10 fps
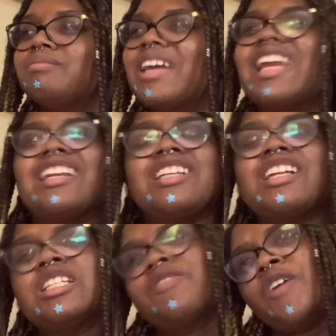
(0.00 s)
and it
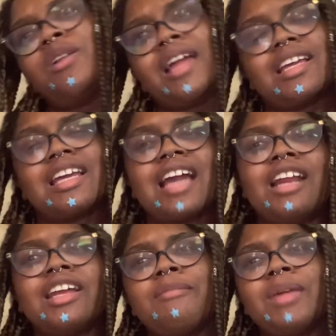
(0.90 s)
just felt like kind
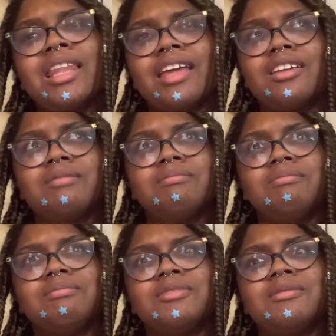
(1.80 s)
of gave me like
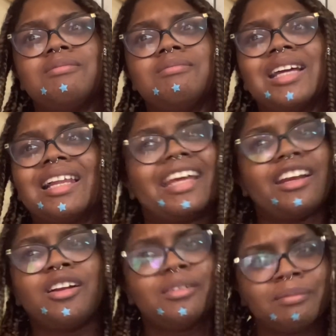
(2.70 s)

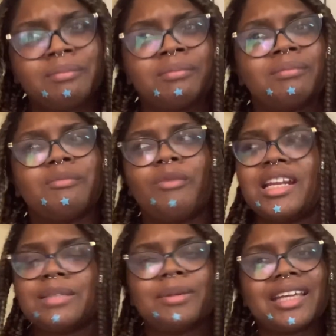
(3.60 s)
cleaner. When I smelled the